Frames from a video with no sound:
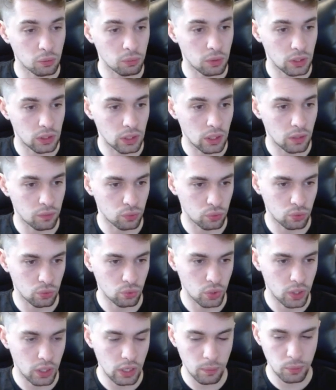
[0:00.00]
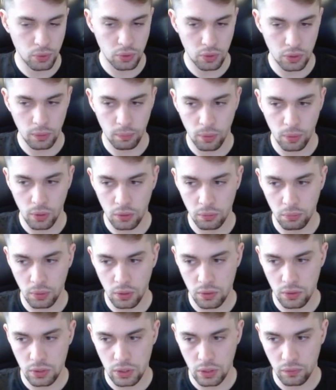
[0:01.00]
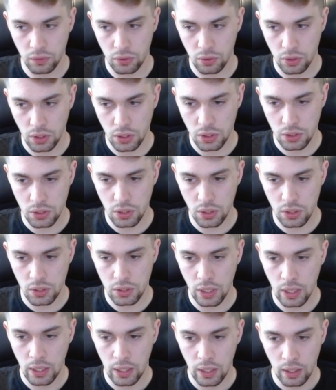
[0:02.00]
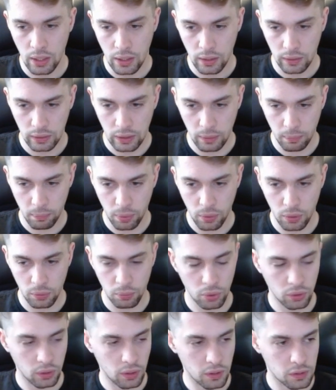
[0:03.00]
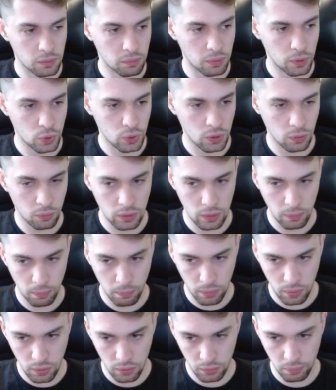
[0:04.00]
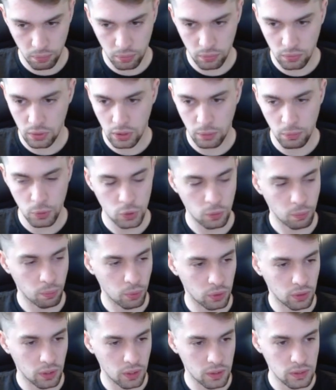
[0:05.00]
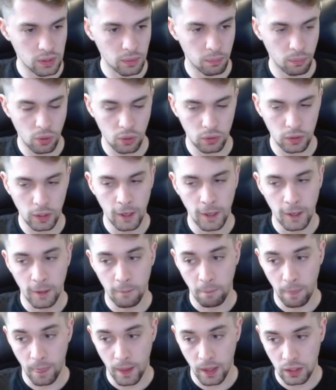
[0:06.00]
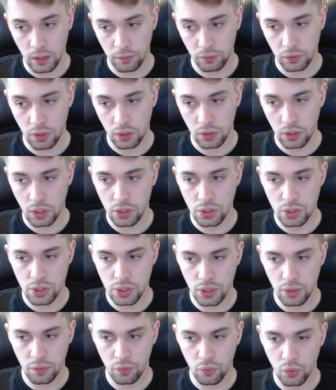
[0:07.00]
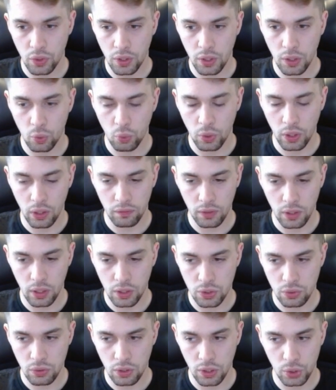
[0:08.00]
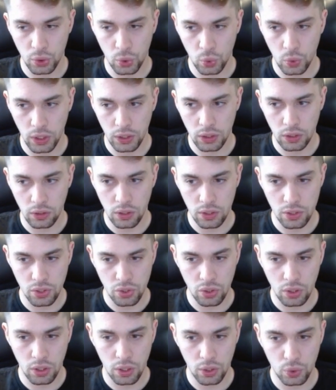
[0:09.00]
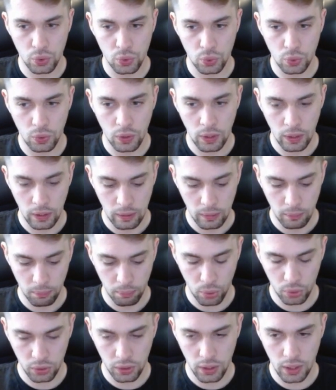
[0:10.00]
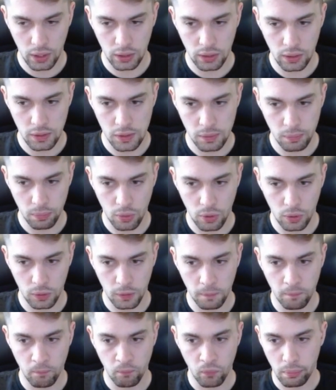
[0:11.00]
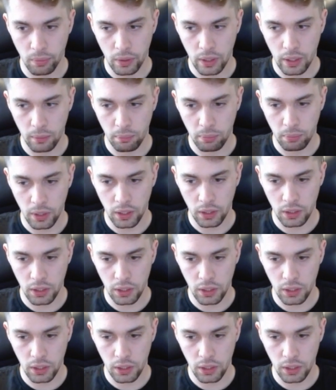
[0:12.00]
enough to recapture the pawn, because after e6 the pawn protects bishop, the bishop protects the pawn, and after knight g3 we have actually two ideas trying to protect this pawn by playing